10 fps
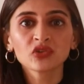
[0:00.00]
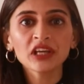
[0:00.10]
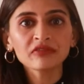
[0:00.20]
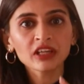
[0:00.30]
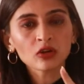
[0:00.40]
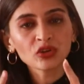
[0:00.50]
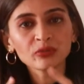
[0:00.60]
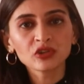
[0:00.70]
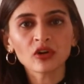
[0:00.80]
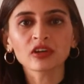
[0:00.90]
Today we are
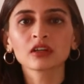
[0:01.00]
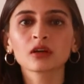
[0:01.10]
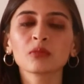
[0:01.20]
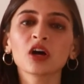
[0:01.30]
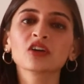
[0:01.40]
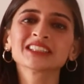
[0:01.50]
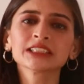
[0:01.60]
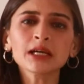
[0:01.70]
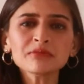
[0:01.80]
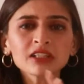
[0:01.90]
going to be talking
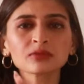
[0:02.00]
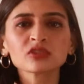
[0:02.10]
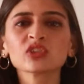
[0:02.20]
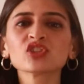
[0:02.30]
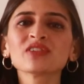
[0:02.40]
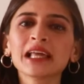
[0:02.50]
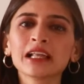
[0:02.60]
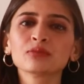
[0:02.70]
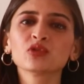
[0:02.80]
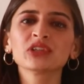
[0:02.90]
about some tips which will help